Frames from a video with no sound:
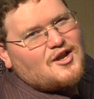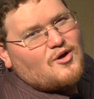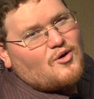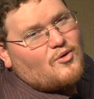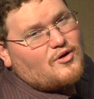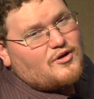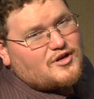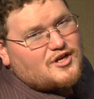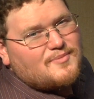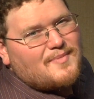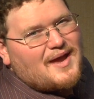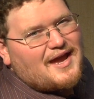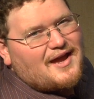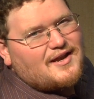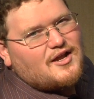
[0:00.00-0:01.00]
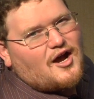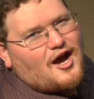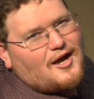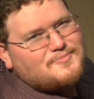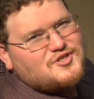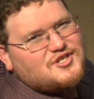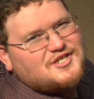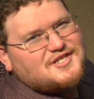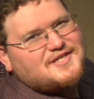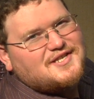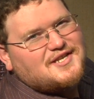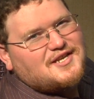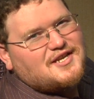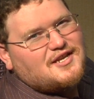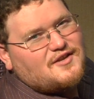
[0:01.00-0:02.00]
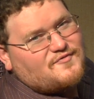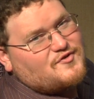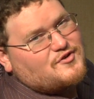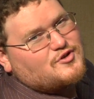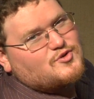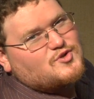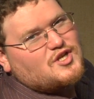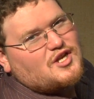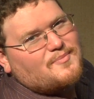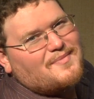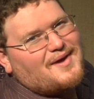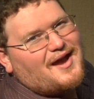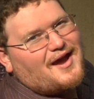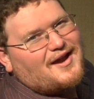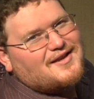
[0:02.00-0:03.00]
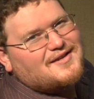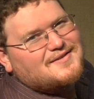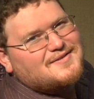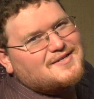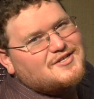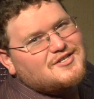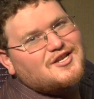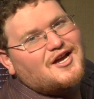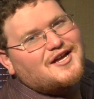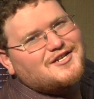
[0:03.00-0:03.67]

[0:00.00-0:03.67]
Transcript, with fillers: or Command-Option-Z if you're using a Mac to